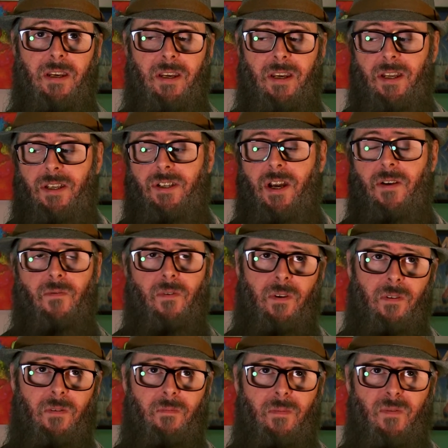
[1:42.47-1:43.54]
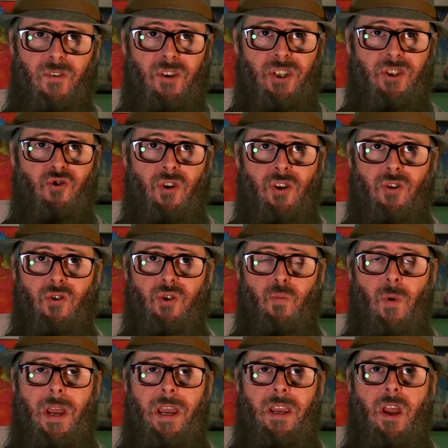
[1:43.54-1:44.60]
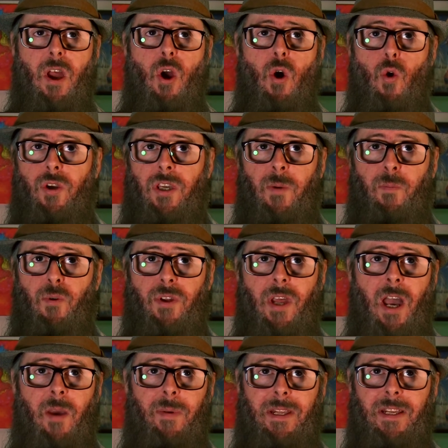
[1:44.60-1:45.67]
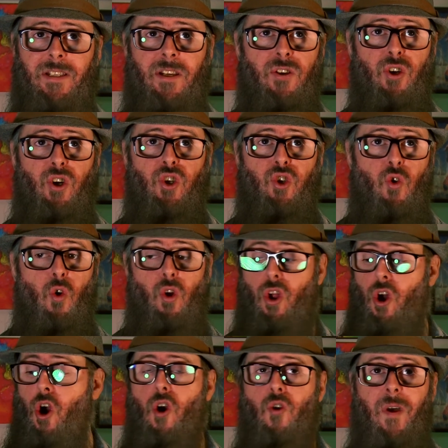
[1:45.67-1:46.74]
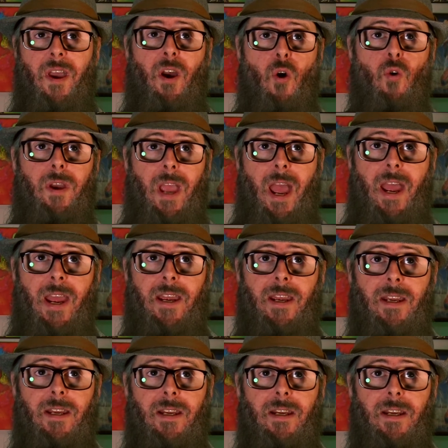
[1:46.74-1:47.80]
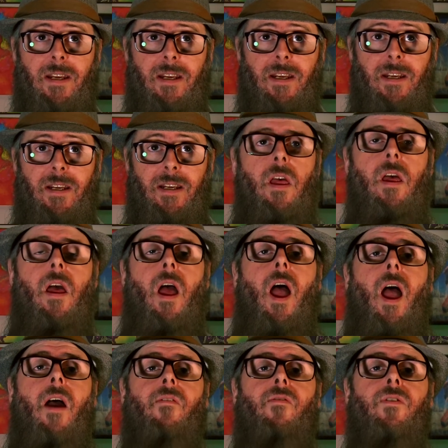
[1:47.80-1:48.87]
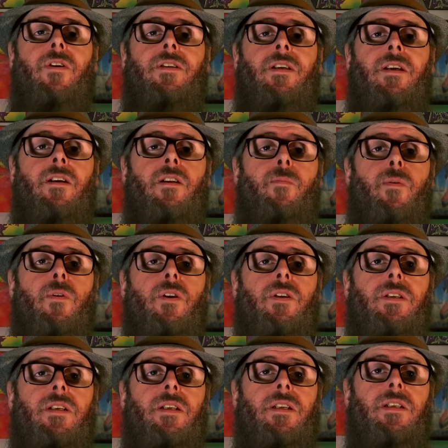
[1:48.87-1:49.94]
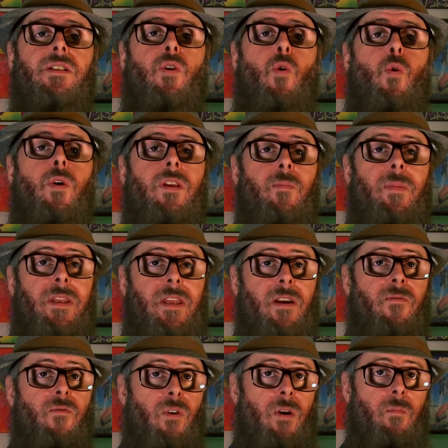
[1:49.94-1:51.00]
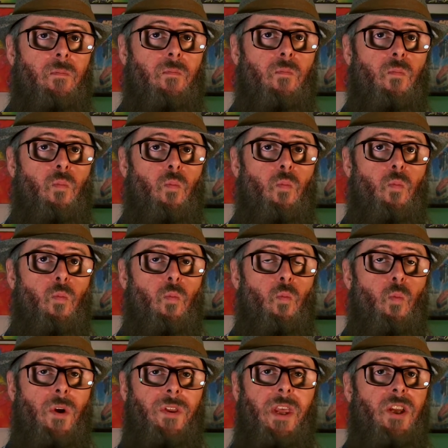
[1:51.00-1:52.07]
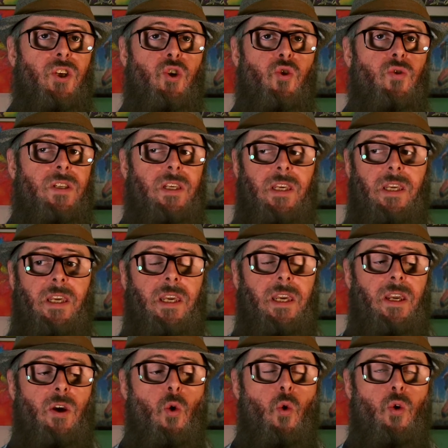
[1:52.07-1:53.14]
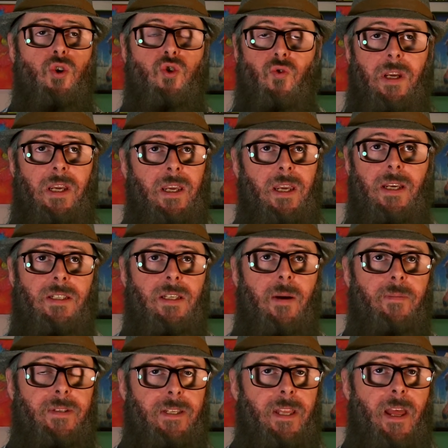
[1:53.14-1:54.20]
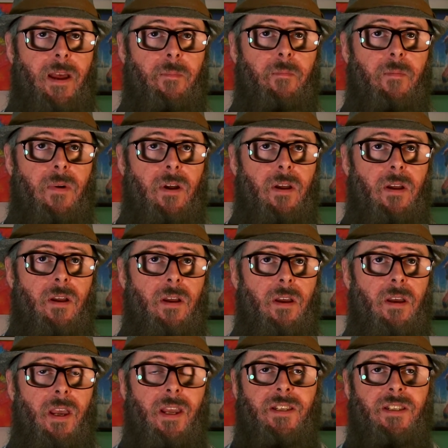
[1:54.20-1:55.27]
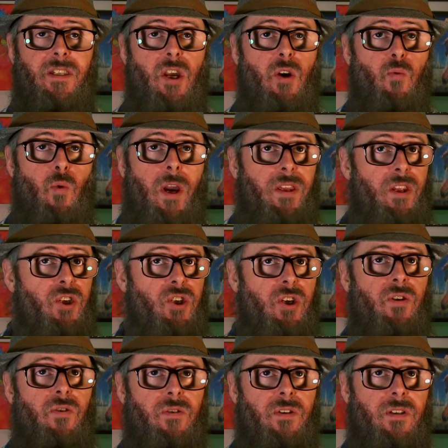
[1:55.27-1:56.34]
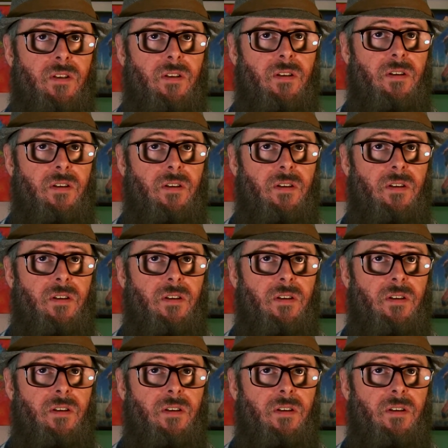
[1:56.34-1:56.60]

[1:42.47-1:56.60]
In general, if you're just trying to lose weight or keep your diabetes under control, are they okay? Every single person is going to be different. What they choose to eat or drink is up to them. It's their right to choose.